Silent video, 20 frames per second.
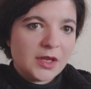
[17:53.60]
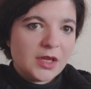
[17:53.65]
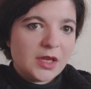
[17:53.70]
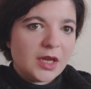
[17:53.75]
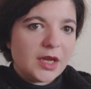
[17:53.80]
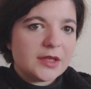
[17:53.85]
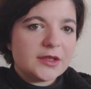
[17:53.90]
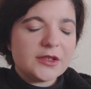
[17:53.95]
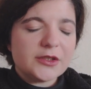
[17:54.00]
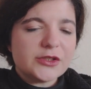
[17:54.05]

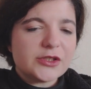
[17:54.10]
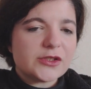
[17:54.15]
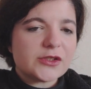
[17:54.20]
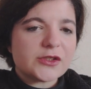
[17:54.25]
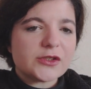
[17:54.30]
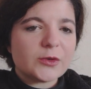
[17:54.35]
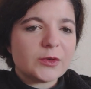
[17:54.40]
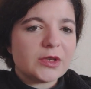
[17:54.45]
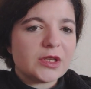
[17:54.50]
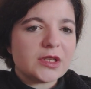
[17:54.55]
and they're
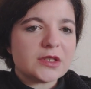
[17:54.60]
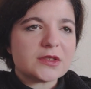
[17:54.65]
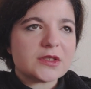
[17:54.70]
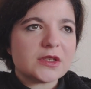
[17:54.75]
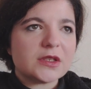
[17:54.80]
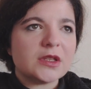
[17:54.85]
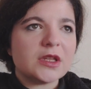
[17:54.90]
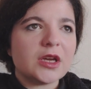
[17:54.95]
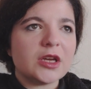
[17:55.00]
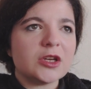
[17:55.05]
just doing it
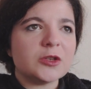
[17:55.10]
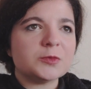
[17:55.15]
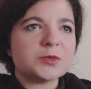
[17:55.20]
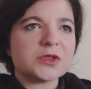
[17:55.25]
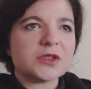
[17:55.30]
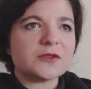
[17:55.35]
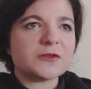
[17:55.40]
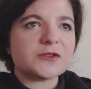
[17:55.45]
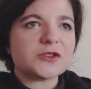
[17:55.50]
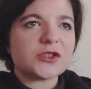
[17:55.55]
in the hopes of